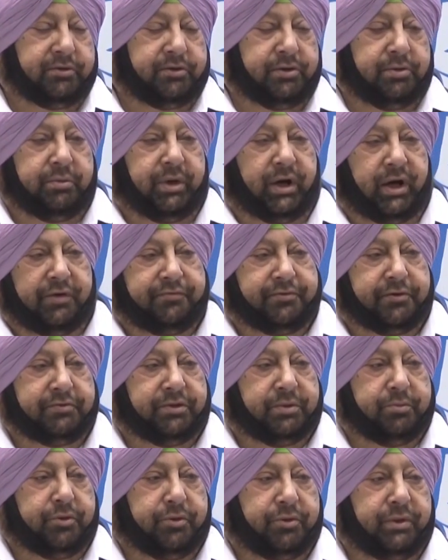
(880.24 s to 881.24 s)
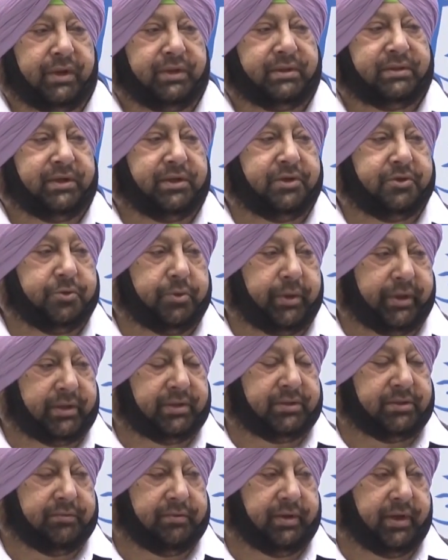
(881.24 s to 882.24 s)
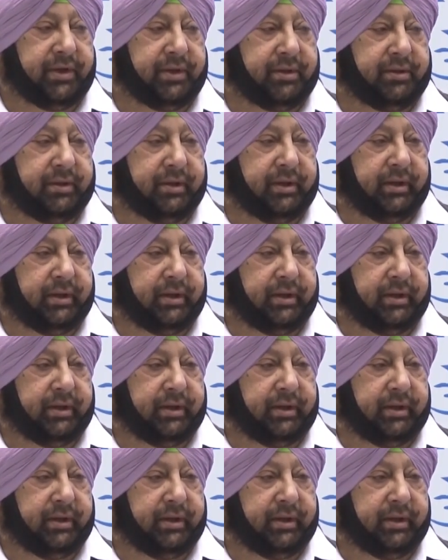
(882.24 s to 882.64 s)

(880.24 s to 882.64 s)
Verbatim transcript: of them, half of them own less than two acres of land.